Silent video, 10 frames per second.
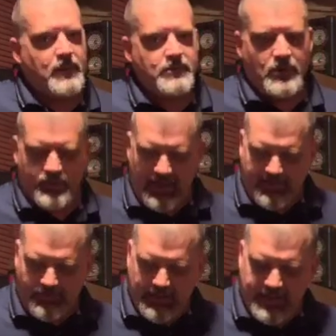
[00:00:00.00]
Tone
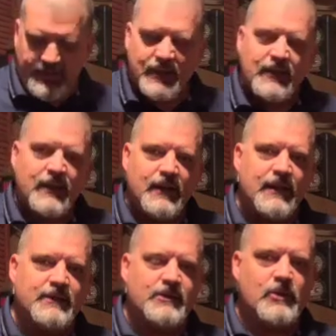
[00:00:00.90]
halfway,
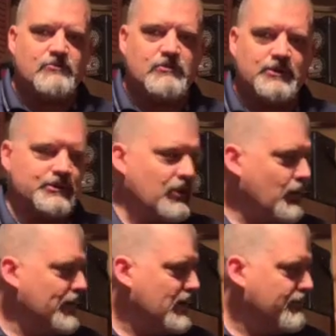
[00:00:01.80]
and tone rolled all the
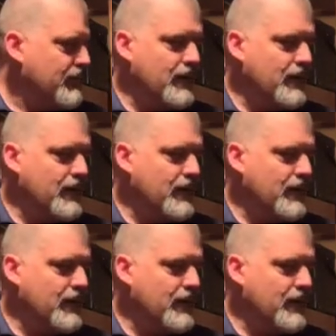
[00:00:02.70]
way off.